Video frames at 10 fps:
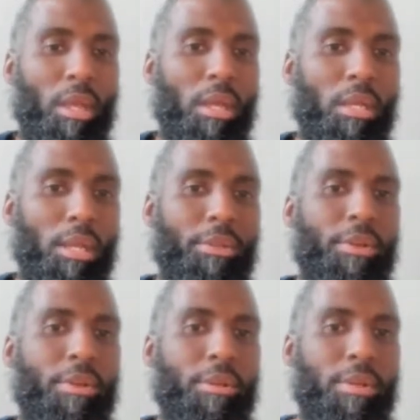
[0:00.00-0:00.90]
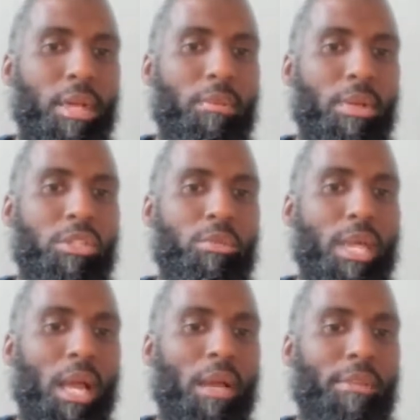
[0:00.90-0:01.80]
Another narration we
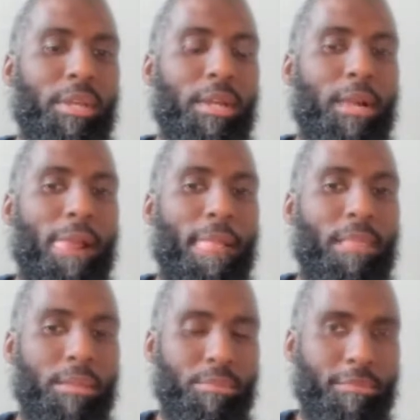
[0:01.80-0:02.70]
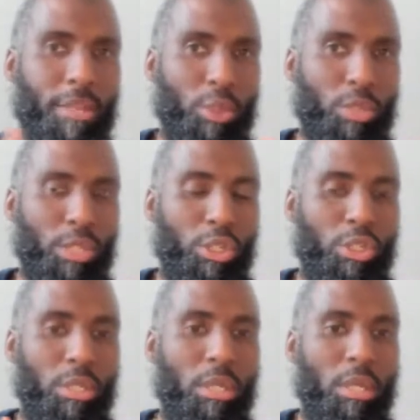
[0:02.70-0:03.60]
have here, another prophetic
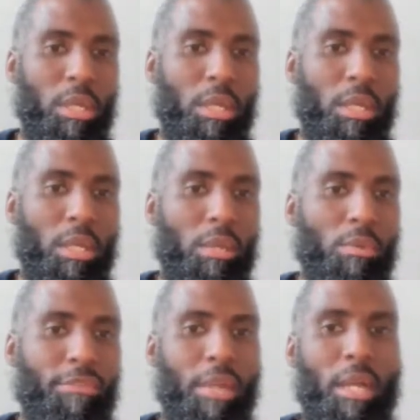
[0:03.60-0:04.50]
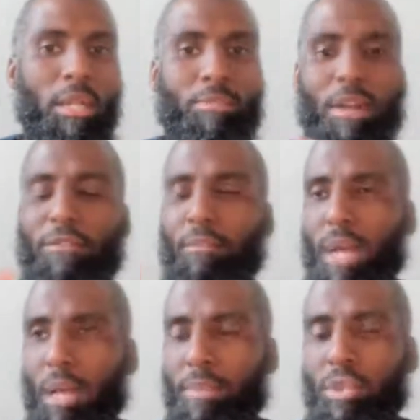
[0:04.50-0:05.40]
tradition, we find the Prophet
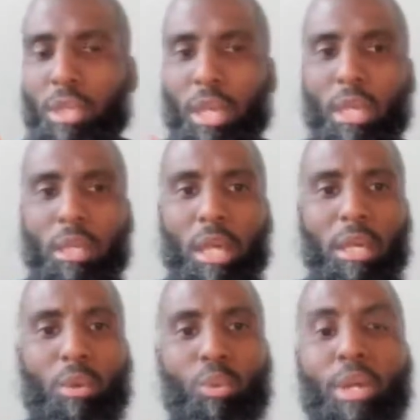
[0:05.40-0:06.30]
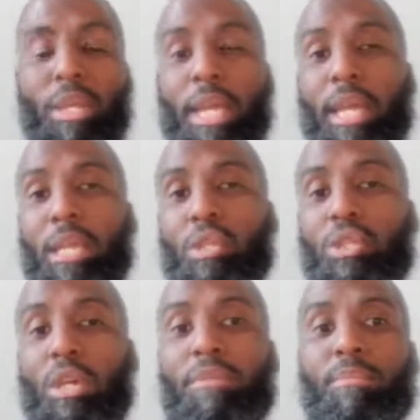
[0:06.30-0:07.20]
Muhammad saying that when a
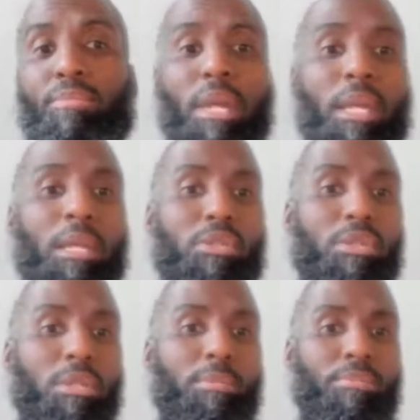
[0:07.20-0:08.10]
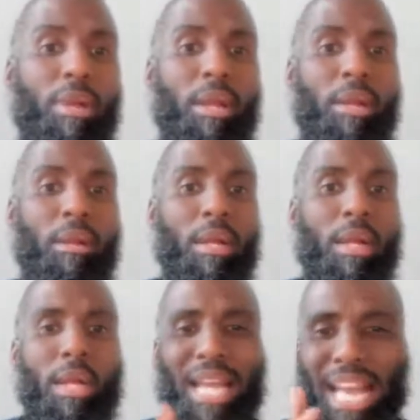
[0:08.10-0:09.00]
servant prays the prayer
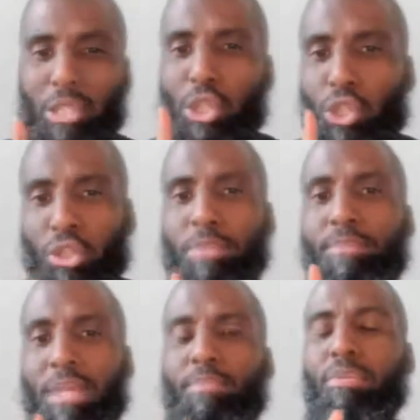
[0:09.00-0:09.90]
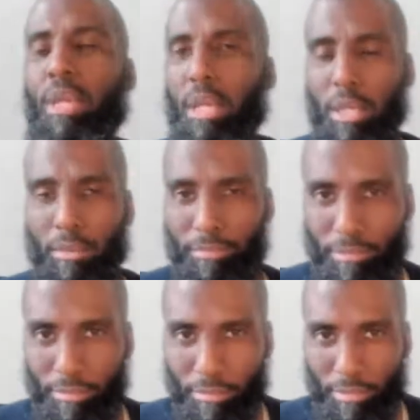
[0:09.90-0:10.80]
as it should be prayed, I
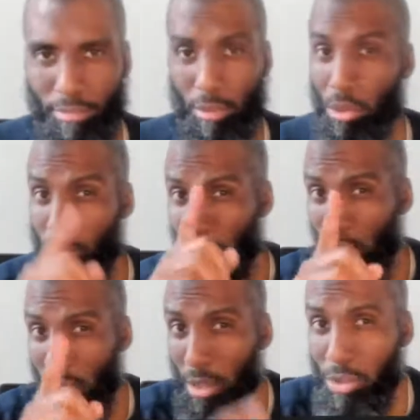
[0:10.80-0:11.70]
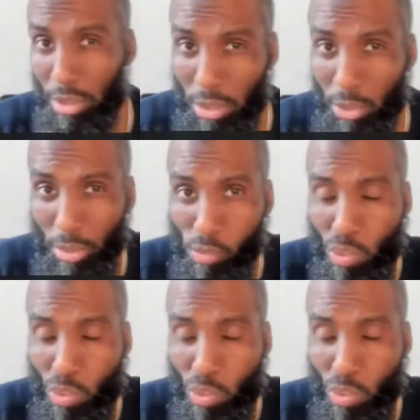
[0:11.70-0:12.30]
want you to pay close in this one.